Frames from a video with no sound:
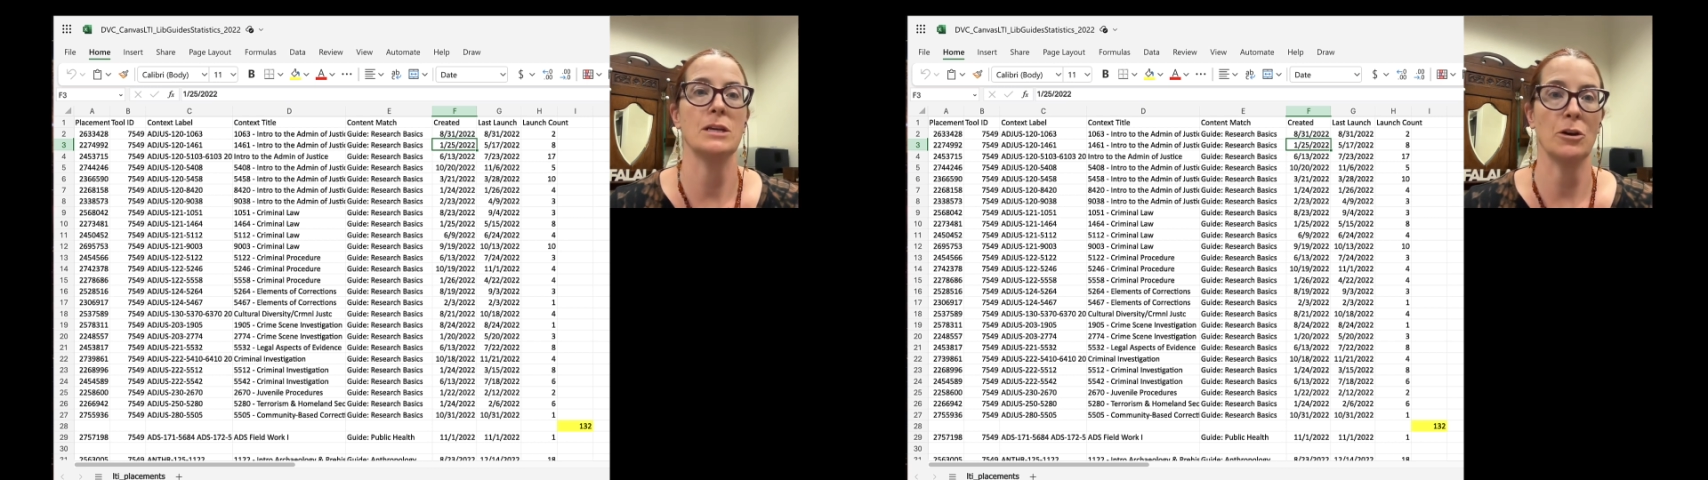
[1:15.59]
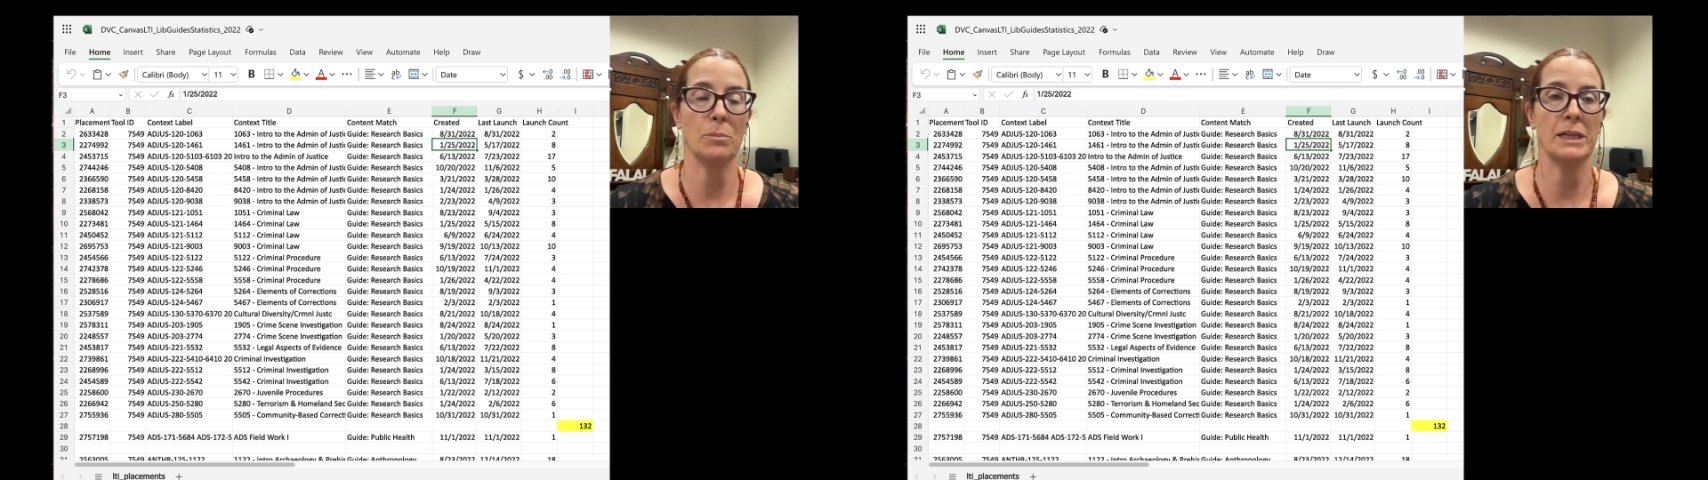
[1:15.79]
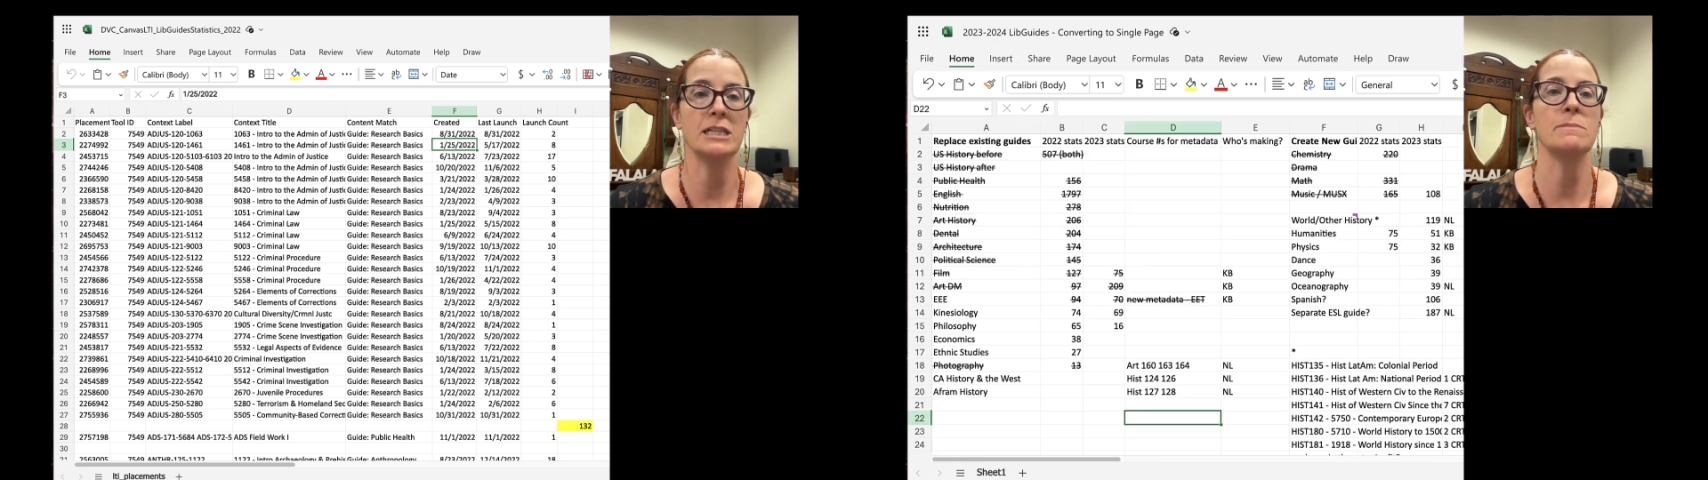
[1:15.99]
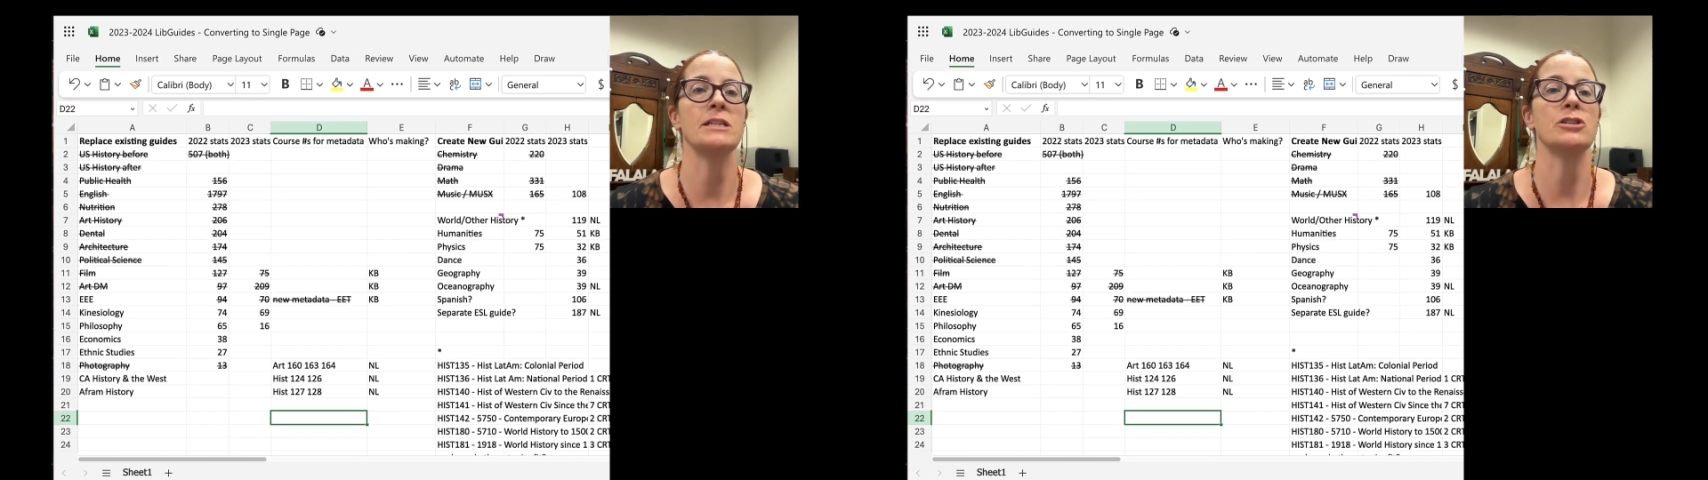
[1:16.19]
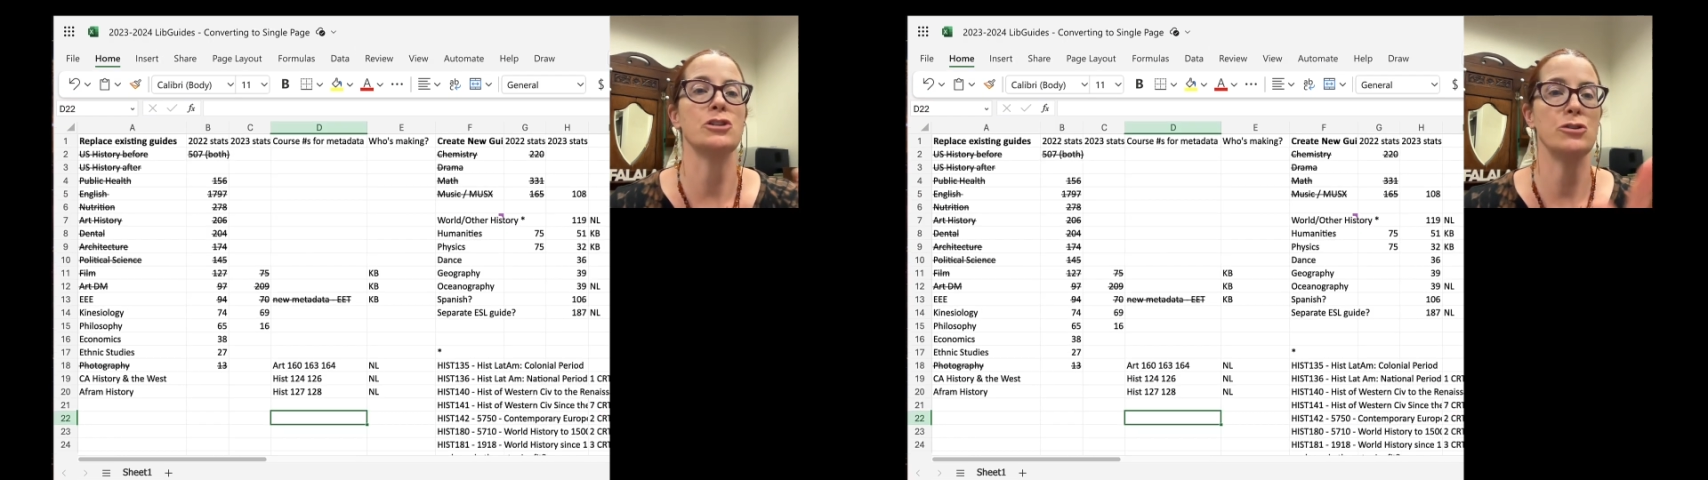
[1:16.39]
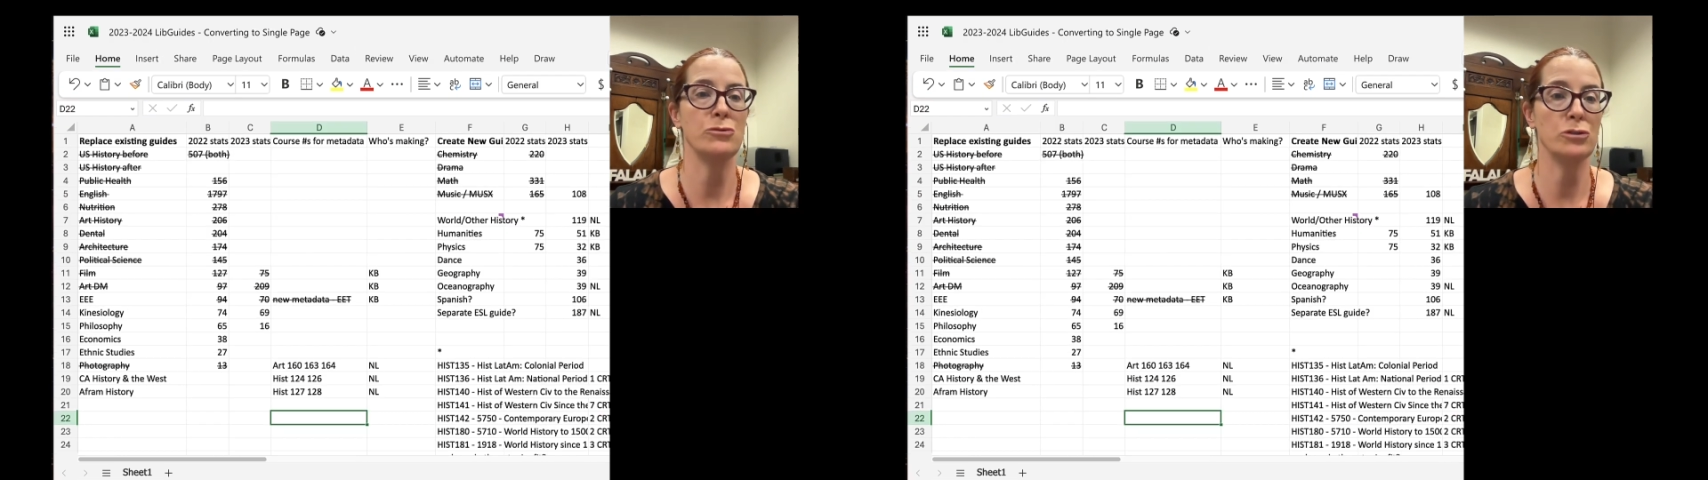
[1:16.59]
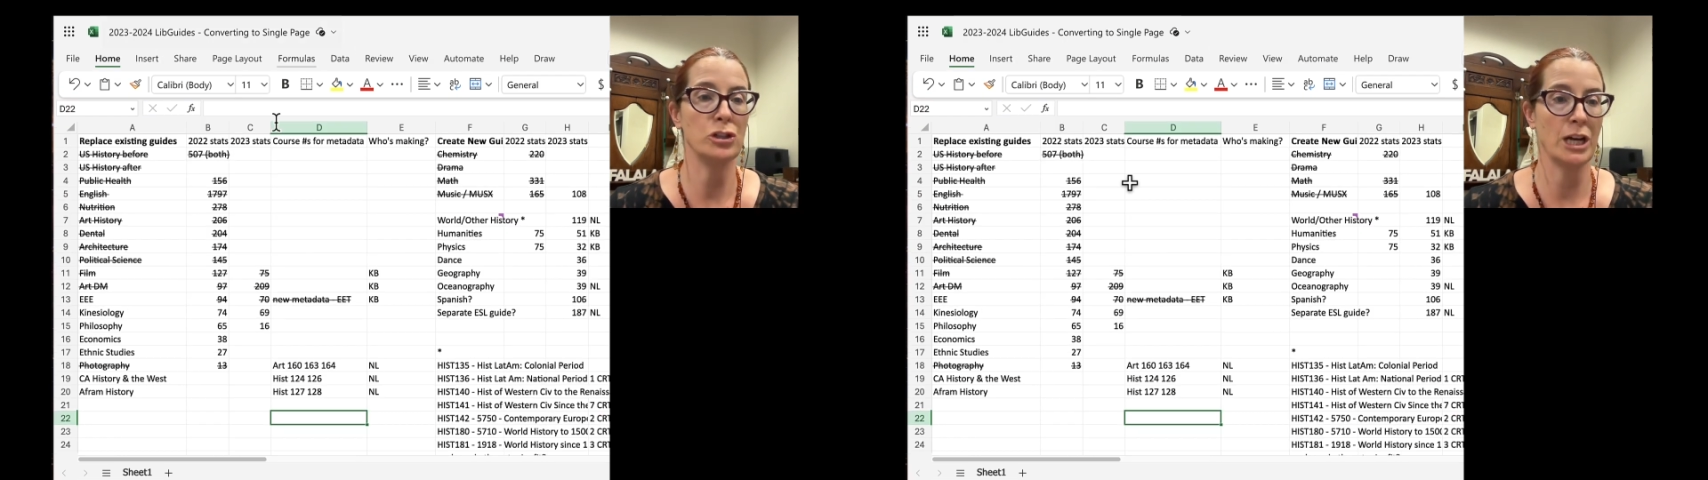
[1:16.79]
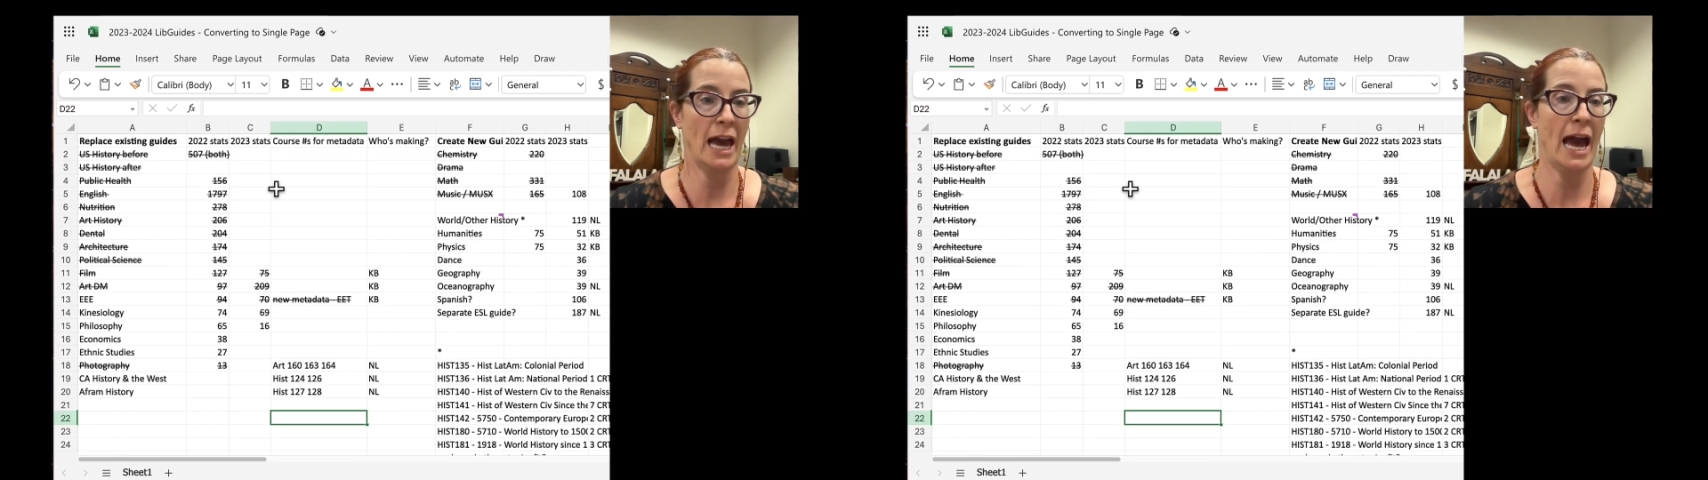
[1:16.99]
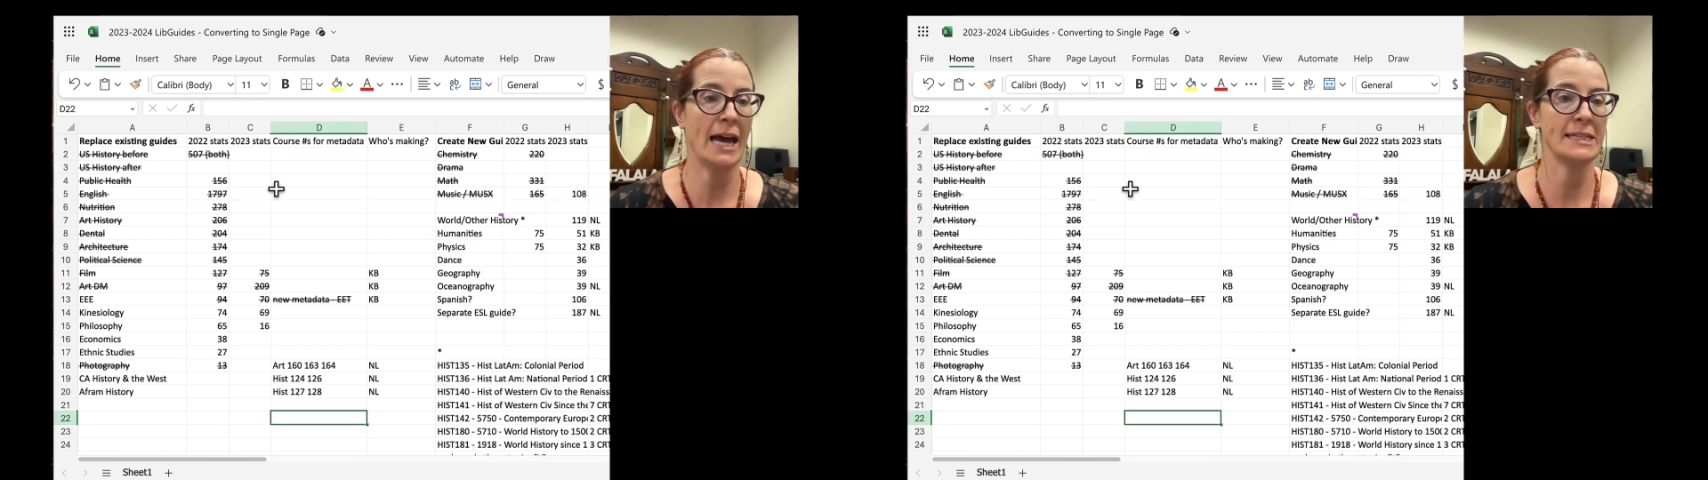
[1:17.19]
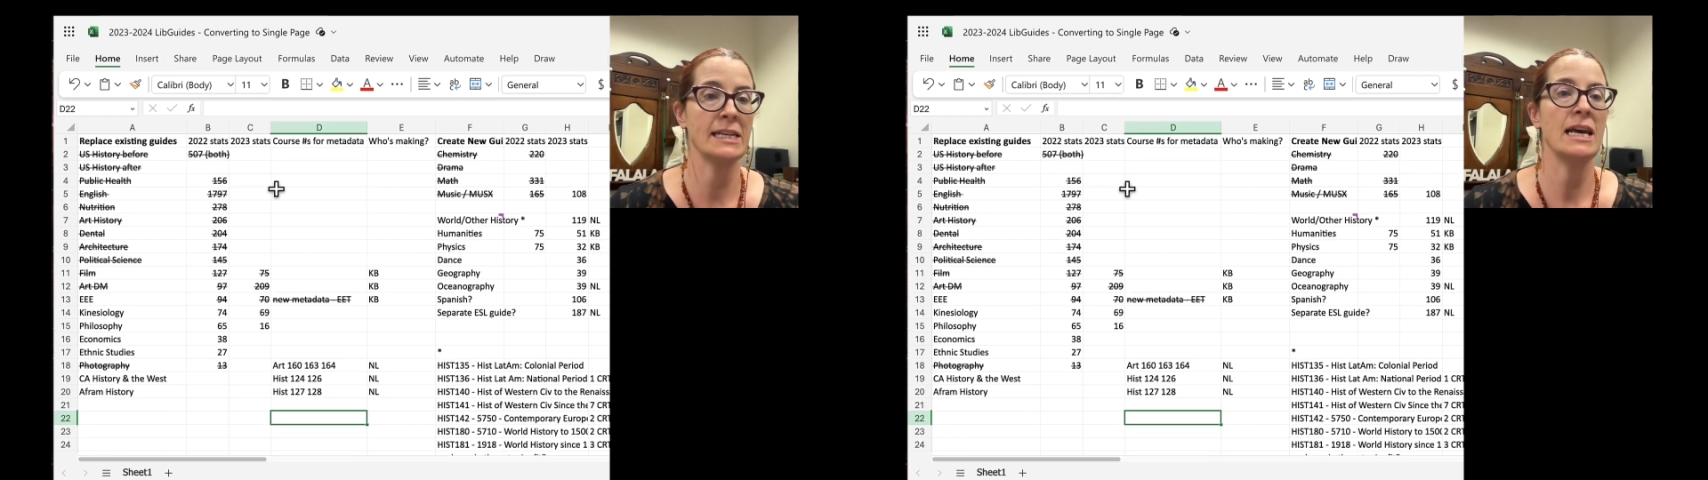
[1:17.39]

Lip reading: placements to look at,